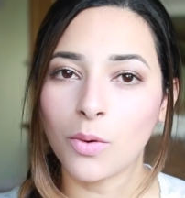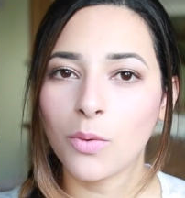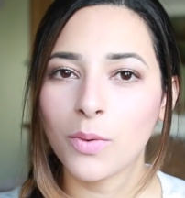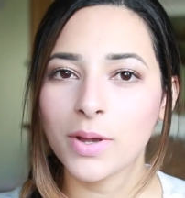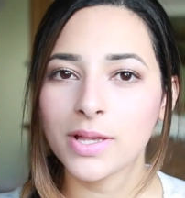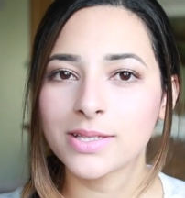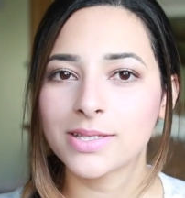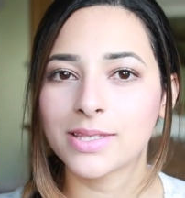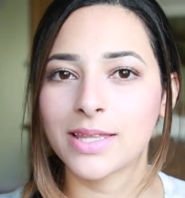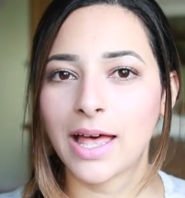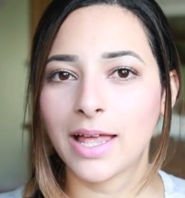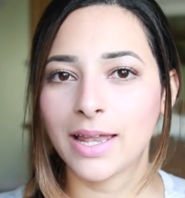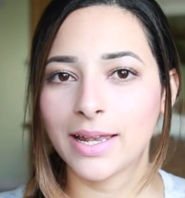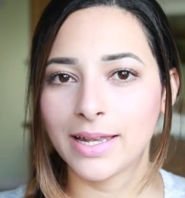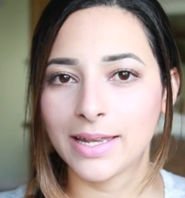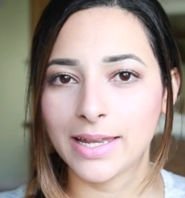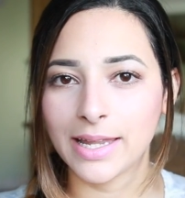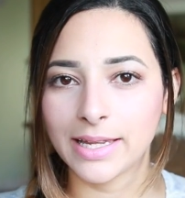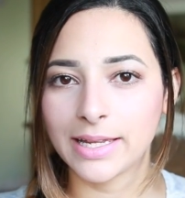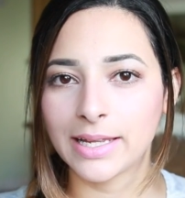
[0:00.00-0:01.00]
always that
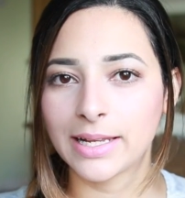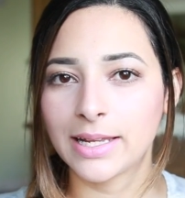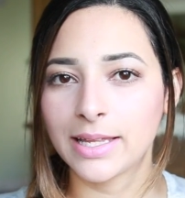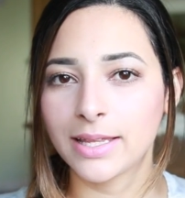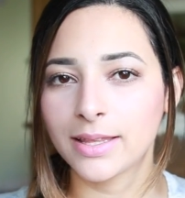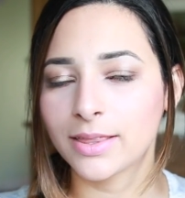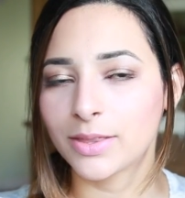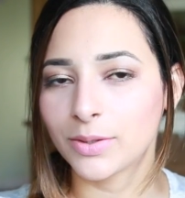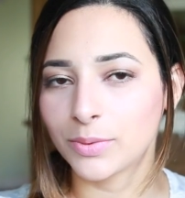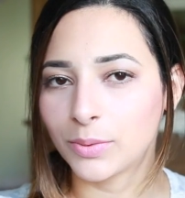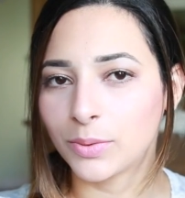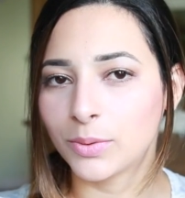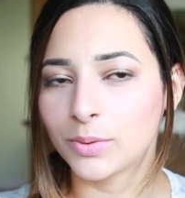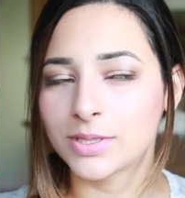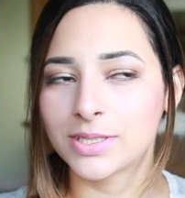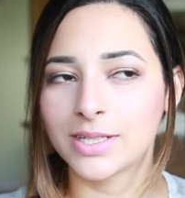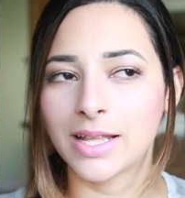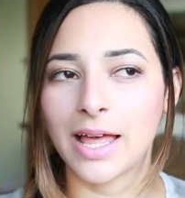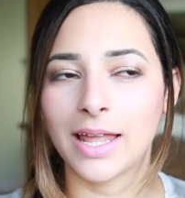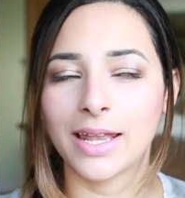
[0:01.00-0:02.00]
niggly
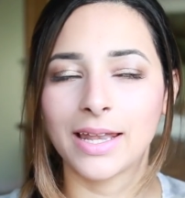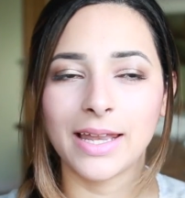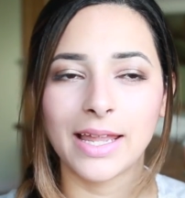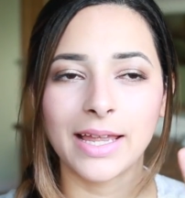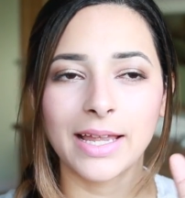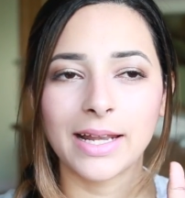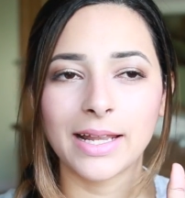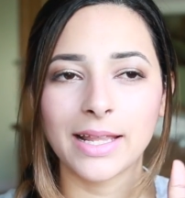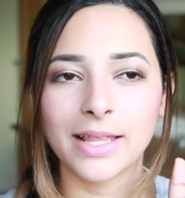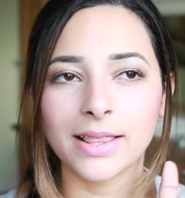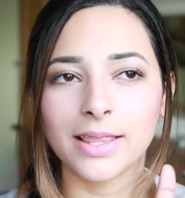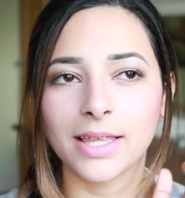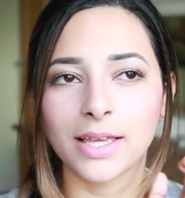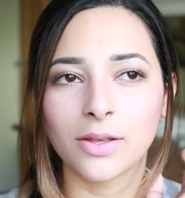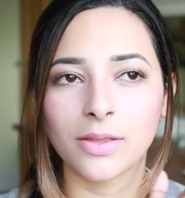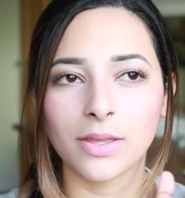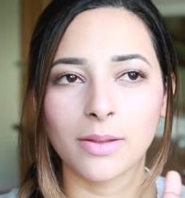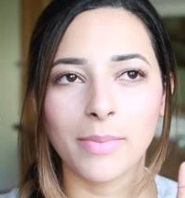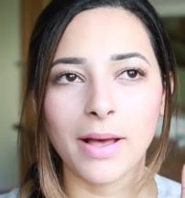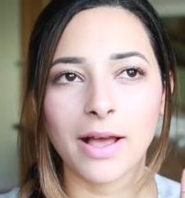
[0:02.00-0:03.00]
thought, that niggly thing
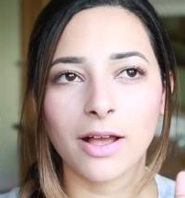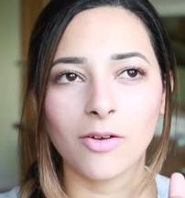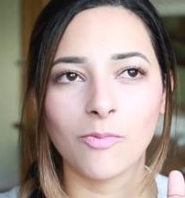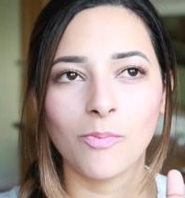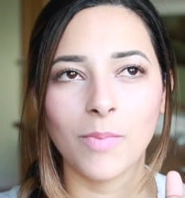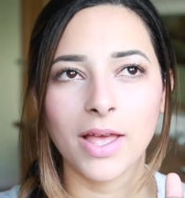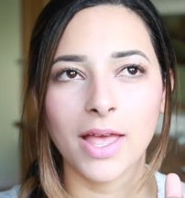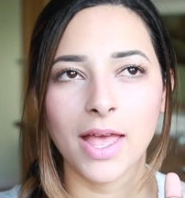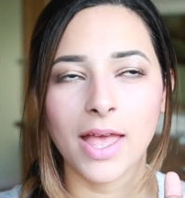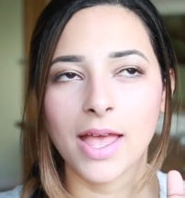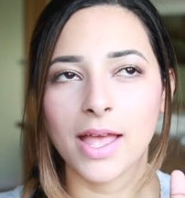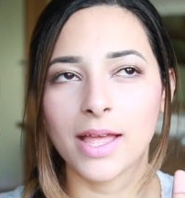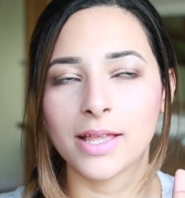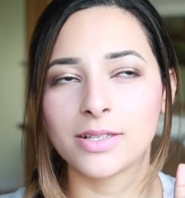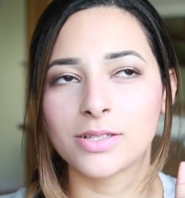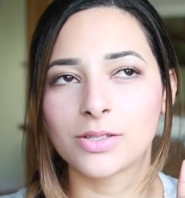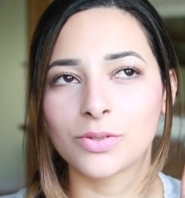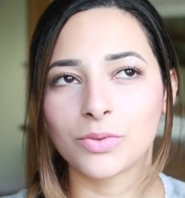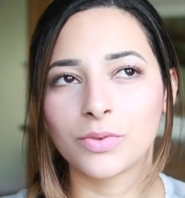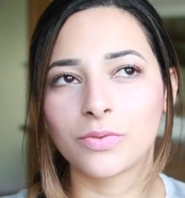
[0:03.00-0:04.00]
on the back of my
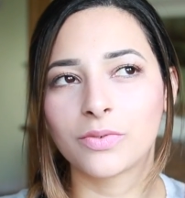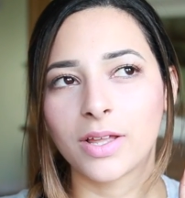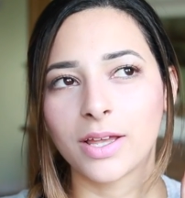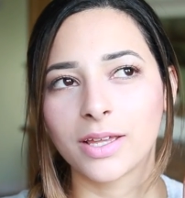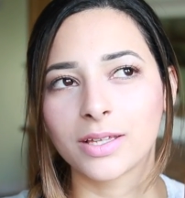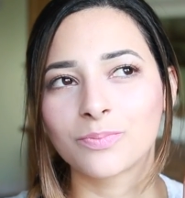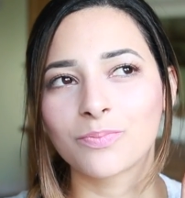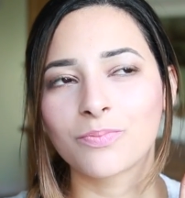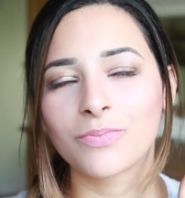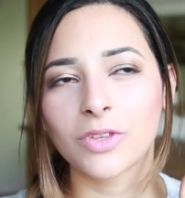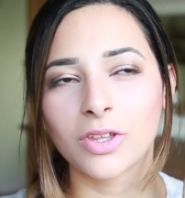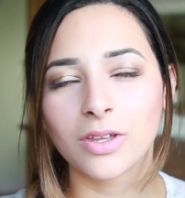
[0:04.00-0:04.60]
head, sort of like,